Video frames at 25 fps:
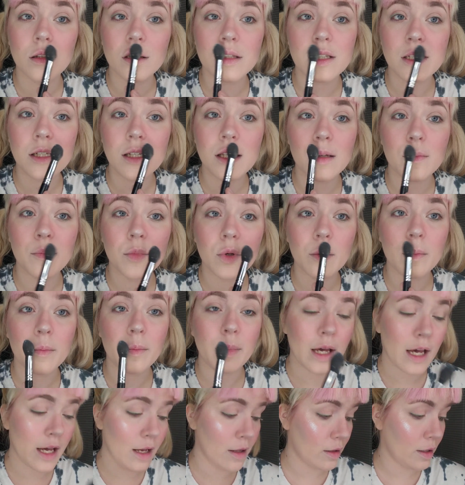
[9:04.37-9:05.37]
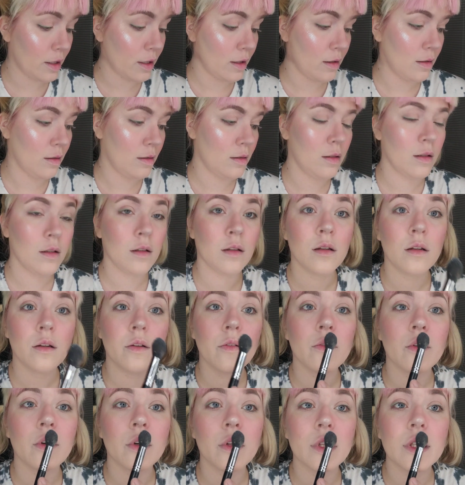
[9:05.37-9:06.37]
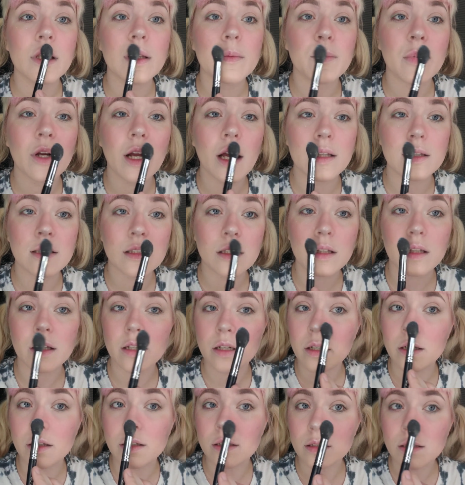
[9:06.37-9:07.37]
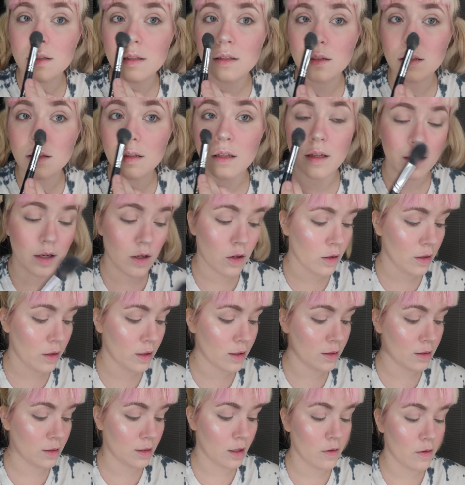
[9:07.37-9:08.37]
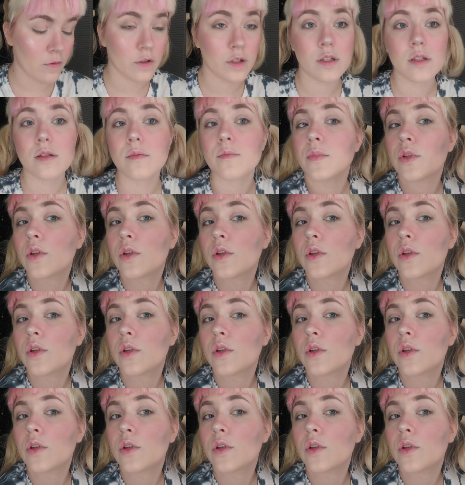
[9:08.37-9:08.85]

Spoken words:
cheap palette, all these pressed glitters and all this stuff, this is